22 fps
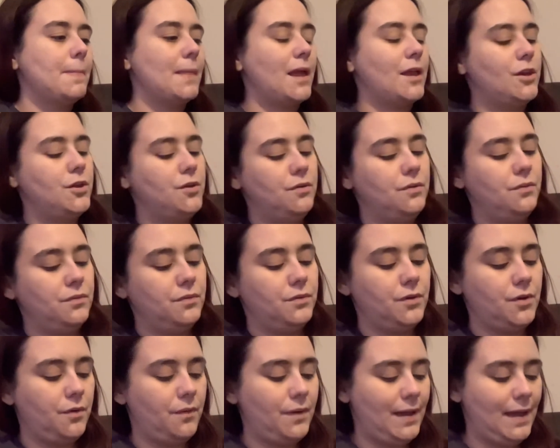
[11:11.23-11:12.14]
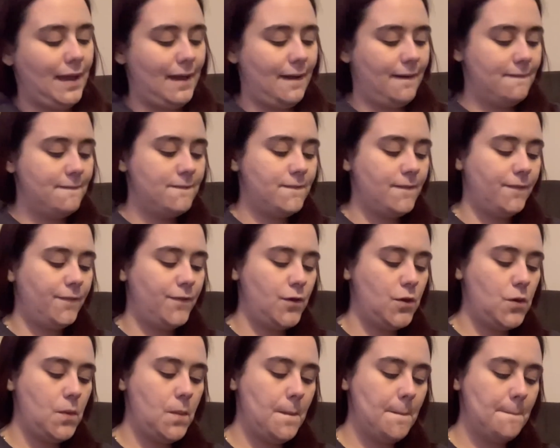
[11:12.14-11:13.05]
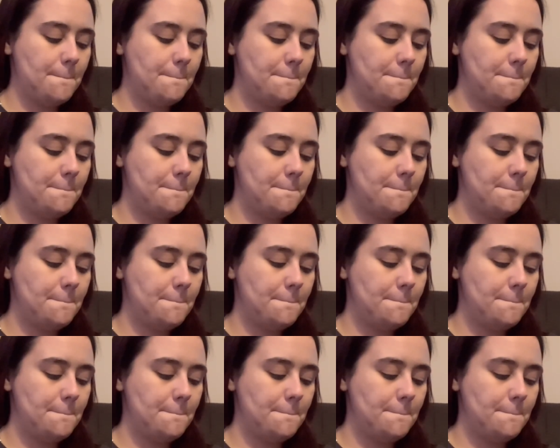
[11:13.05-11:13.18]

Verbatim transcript: I do know I have a few